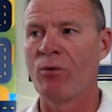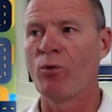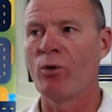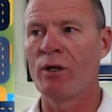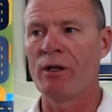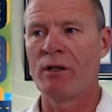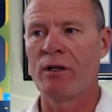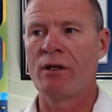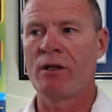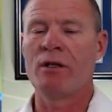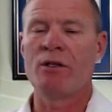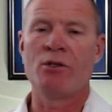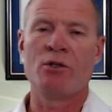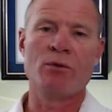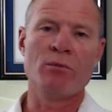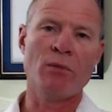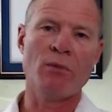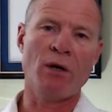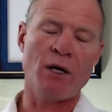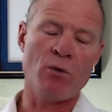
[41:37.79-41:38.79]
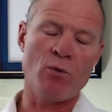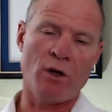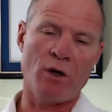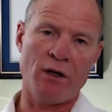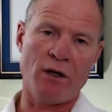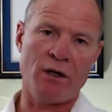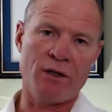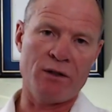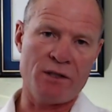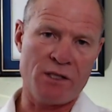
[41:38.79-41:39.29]
one of the things you might want to
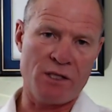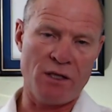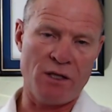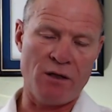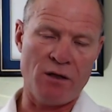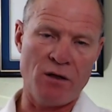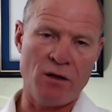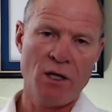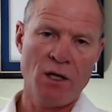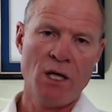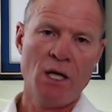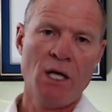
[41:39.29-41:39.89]
consider